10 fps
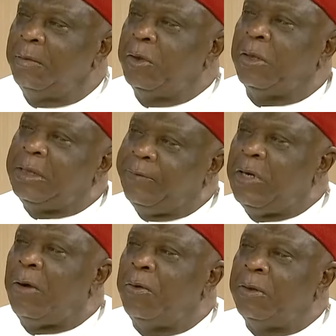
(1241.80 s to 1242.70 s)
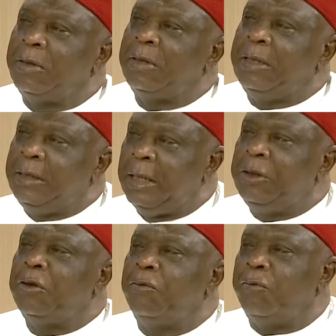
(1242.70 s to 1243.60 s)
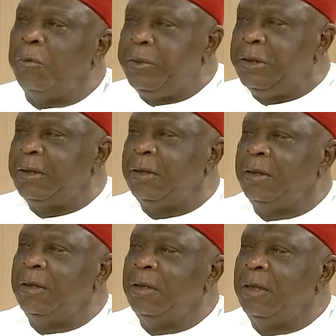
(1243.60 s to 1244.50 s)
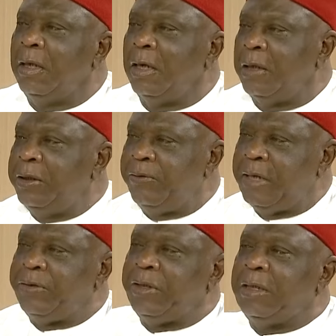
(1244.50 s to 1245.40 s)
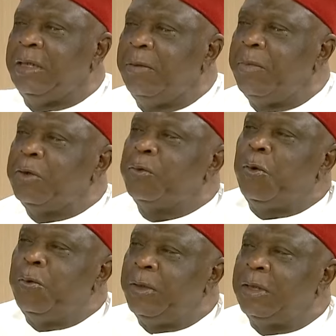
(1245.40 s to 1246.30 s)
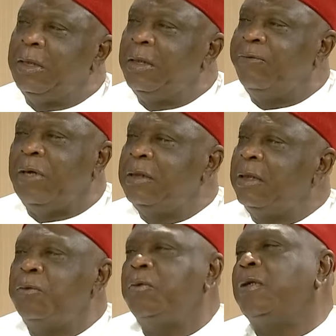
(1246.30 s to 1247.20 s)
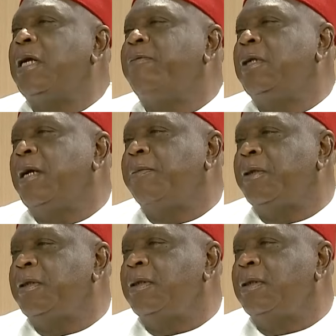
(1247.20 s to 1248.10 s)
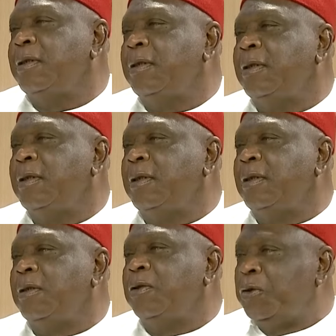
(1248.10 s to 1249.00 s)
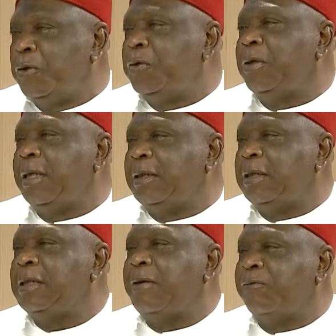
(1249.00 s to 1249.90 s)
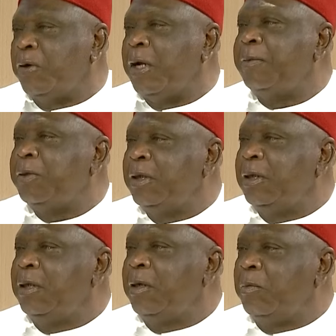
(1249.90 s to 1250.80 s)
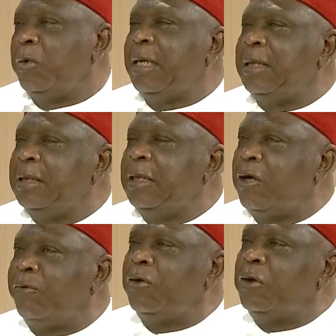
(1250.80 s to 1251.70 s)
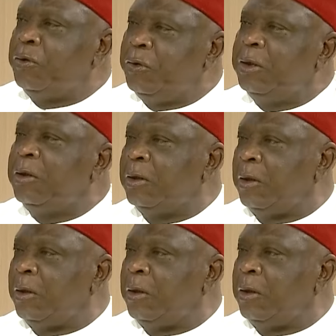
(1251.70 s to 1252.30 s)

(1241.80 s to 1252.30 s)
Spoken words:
Because if there was intention for peace, all the rhetorics in the past 1 week in River State would not have been happening. So it shows you that things have collapsed. But I think the governor is doing,